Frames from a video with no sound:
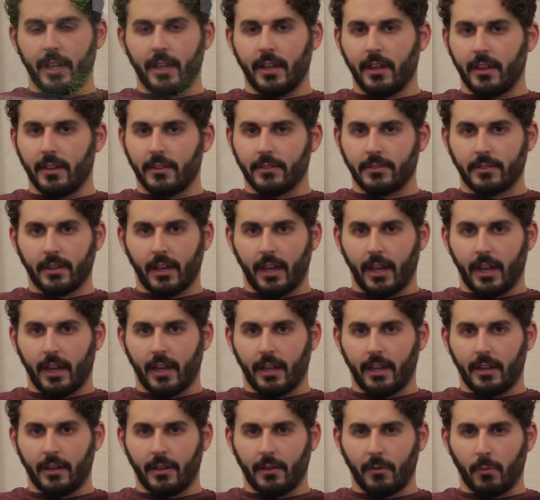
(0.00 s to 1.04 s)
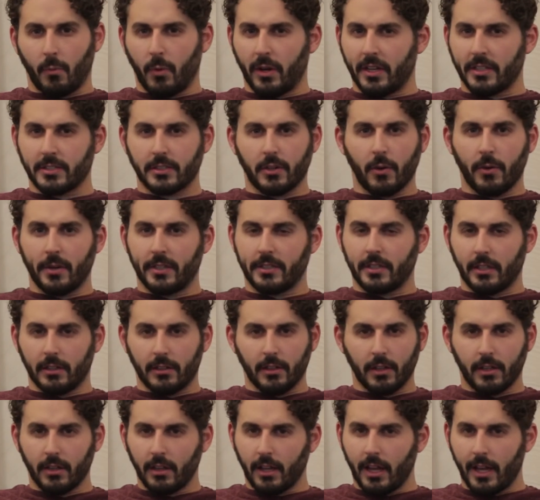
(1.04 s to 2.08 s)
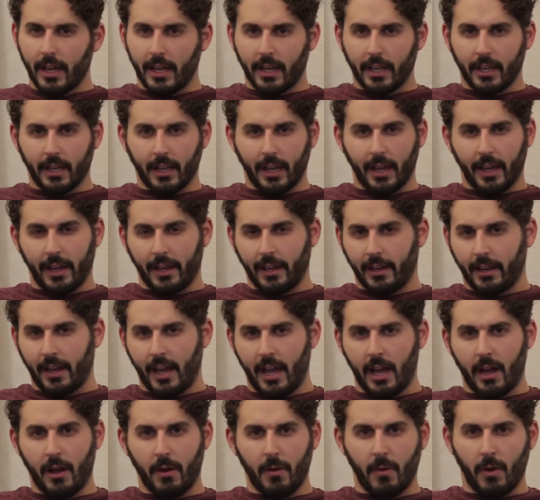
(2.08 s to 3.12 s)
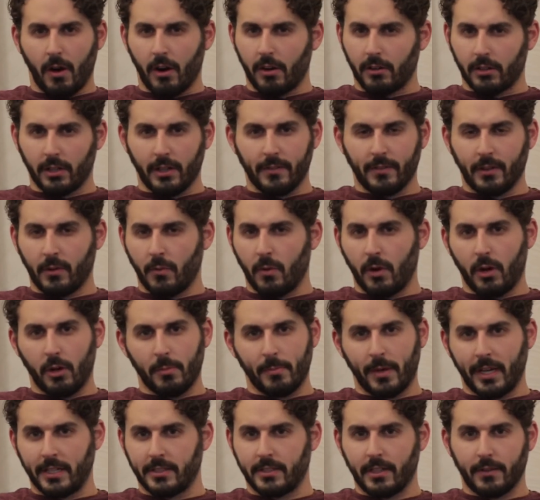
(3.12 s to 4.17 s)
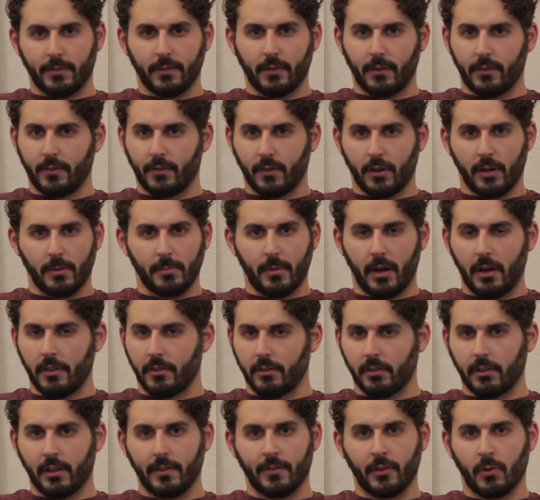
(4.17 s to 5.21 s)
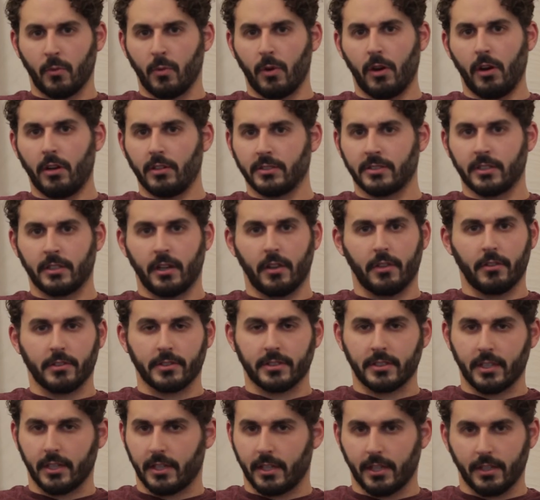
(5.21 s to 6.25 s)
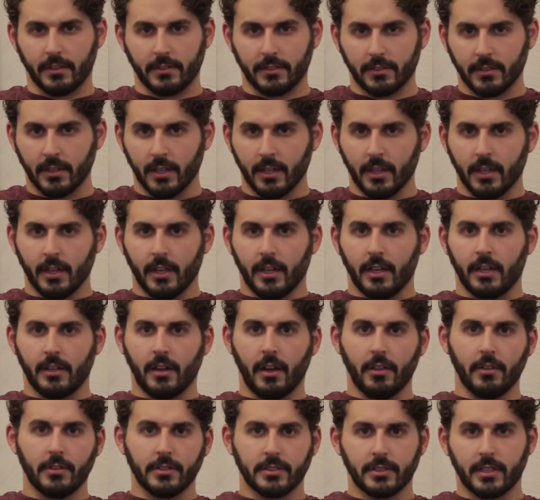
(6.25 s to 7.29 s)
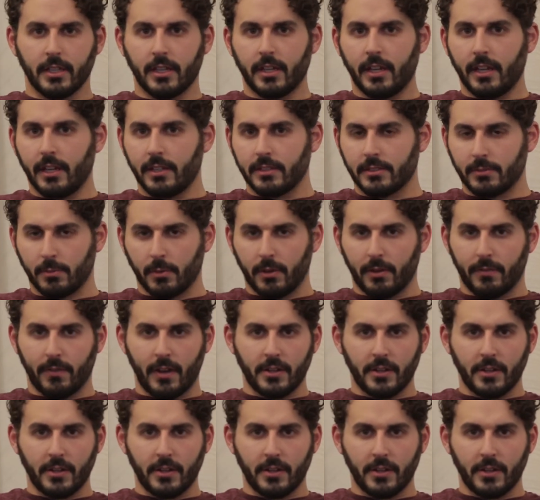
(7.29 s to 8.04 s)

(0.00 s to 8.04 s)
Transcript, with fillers: is and what it's going to look like and how our living wall might differ from other living walls in other cities. In other cities where